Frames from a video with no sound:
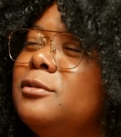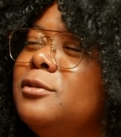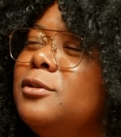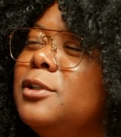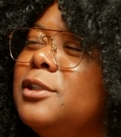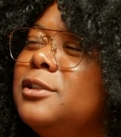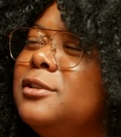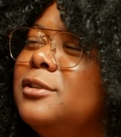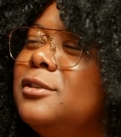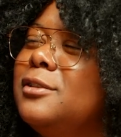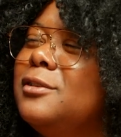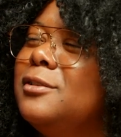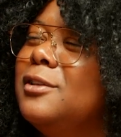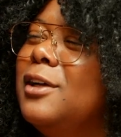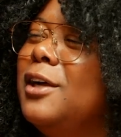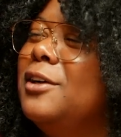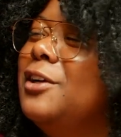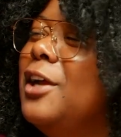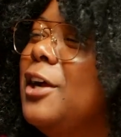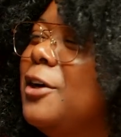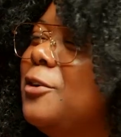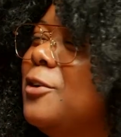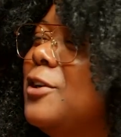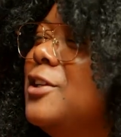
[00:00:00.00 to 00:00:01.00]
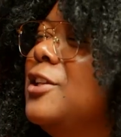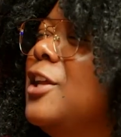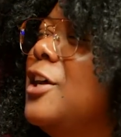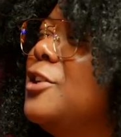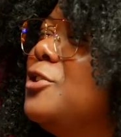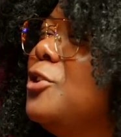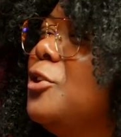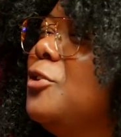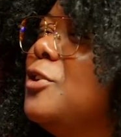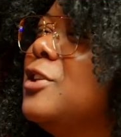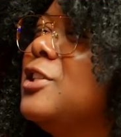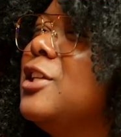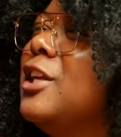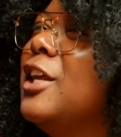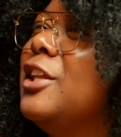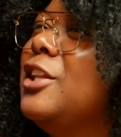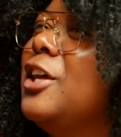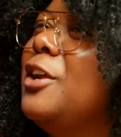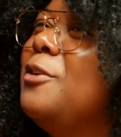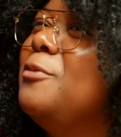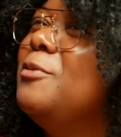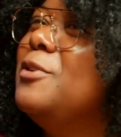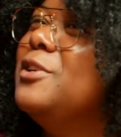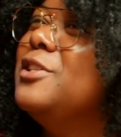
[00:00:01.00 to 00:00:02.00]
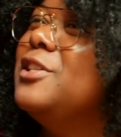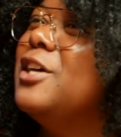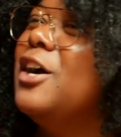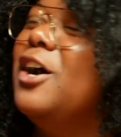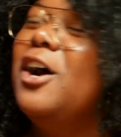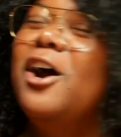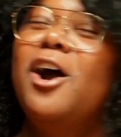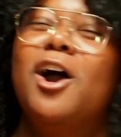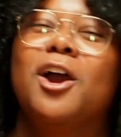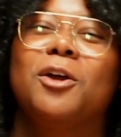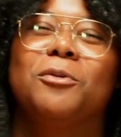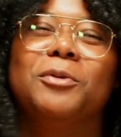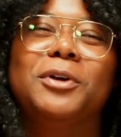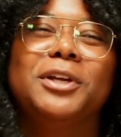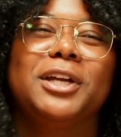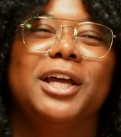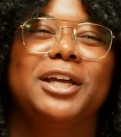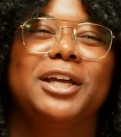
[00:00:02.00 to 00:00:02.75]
Criston? No, not, not Ser Criston. I thought it was uh, Harwin.